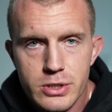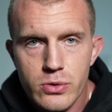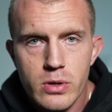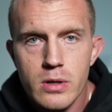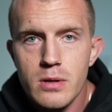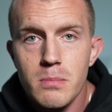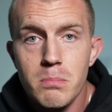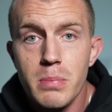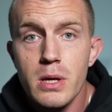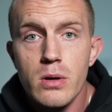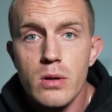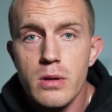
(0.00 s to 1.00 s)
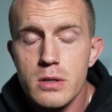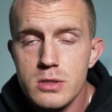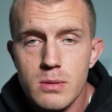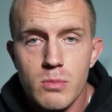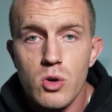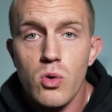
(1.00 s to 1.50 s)
You couldn't build
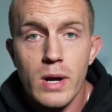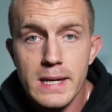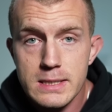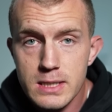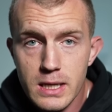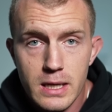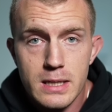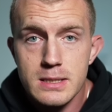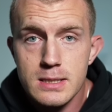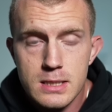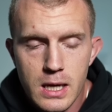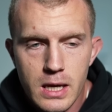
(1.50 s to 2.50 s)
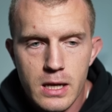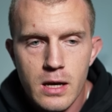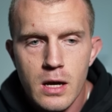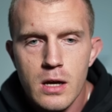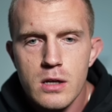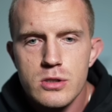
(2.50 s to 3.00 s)
some crazy, insane,
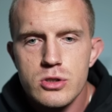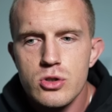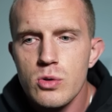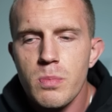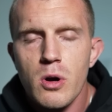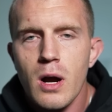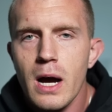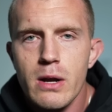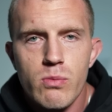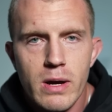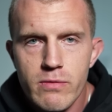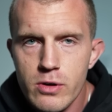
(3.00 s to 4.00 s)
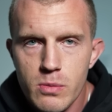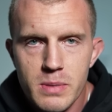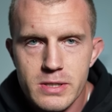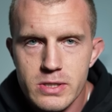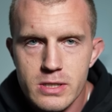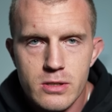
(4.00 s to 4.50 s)
super high revenue
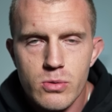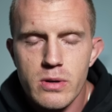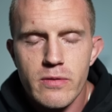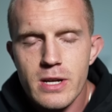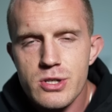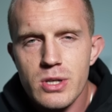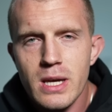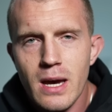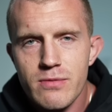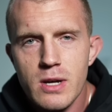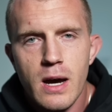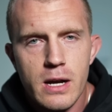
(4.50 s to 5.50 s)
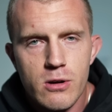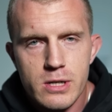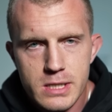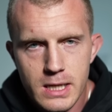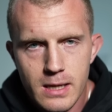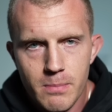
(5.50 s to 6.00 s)
business. You would eventually have to hire a
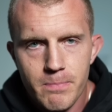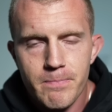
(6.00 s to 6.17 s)
team.